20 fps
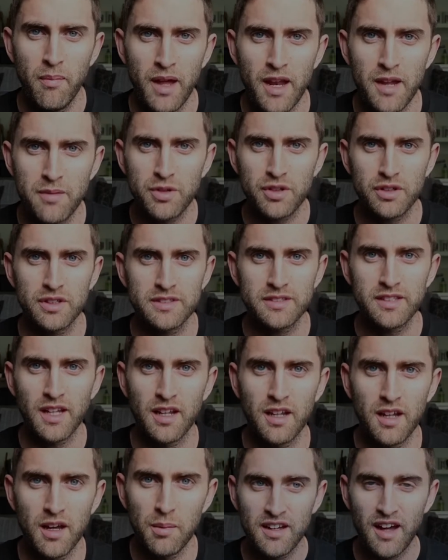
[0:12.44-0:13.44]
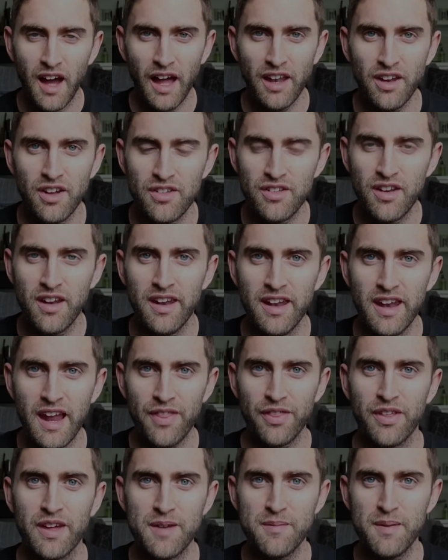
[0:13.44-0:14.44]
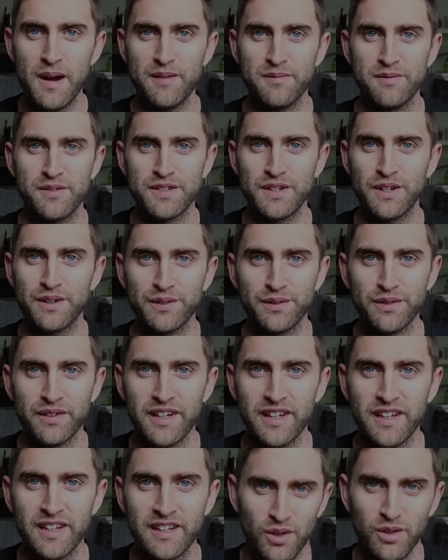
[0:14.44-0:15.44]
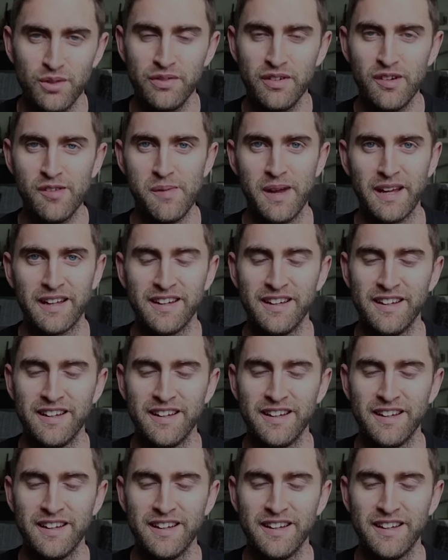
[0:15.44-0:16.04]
My name's Chris Dunlop. I know nothing about photography or filming.